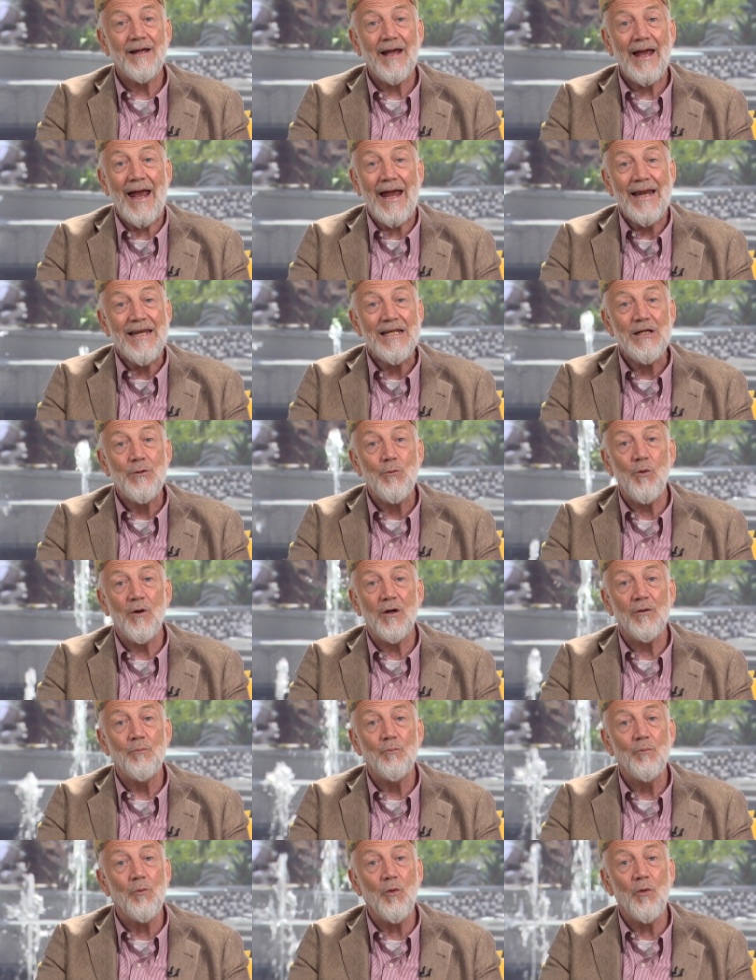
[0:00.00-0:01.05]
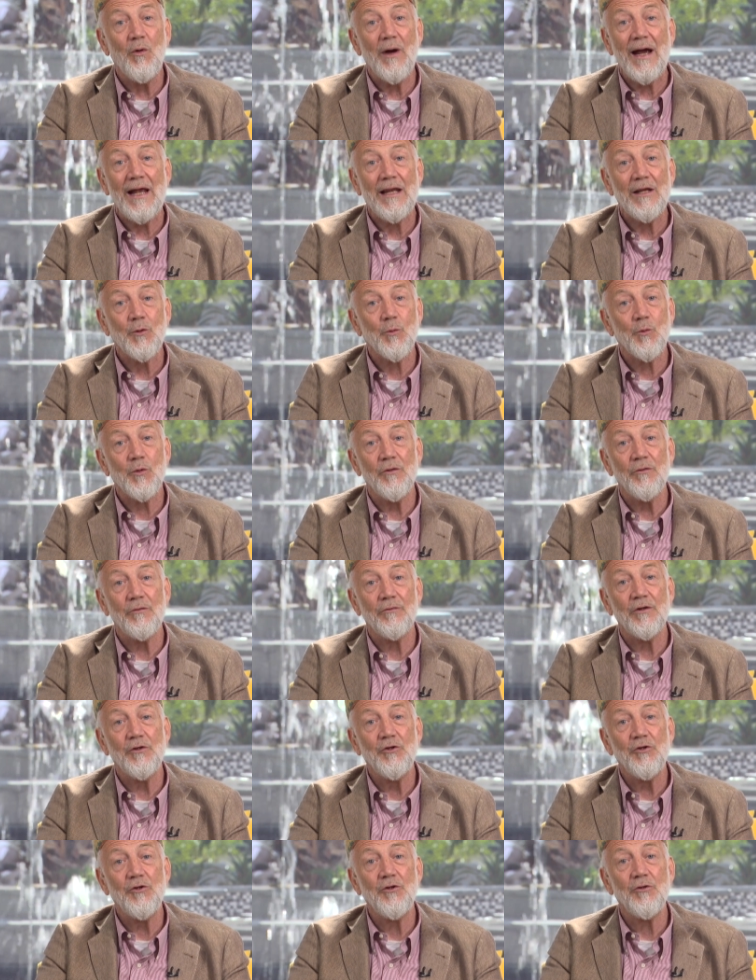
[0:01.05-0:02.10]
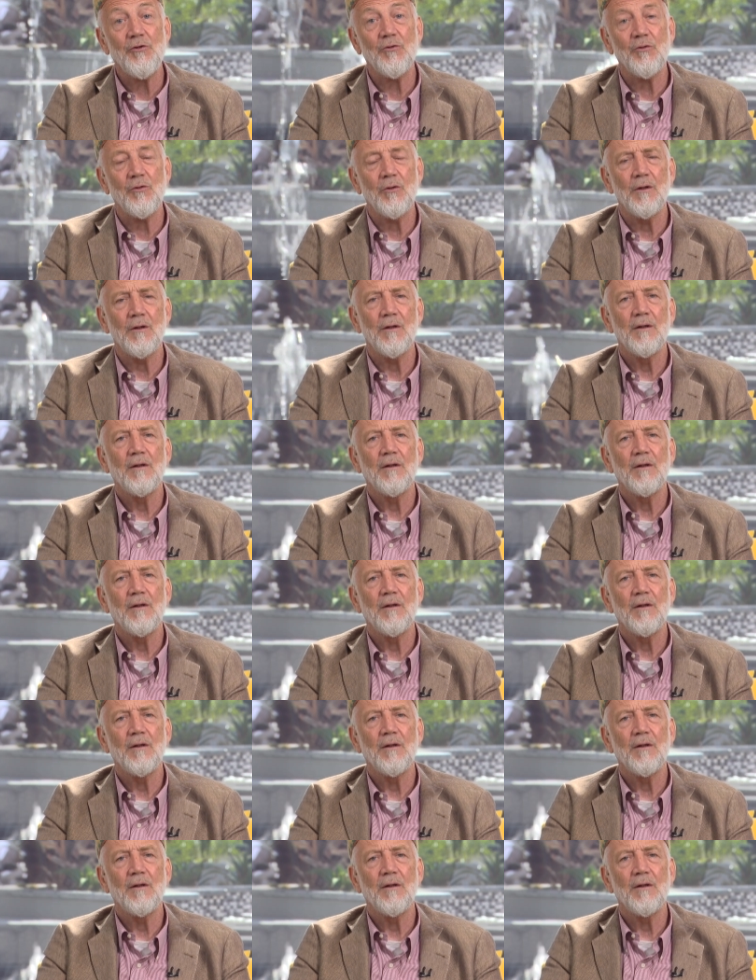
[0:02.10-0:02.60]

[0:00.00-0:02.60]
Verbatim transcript: anyone more eloquent than you.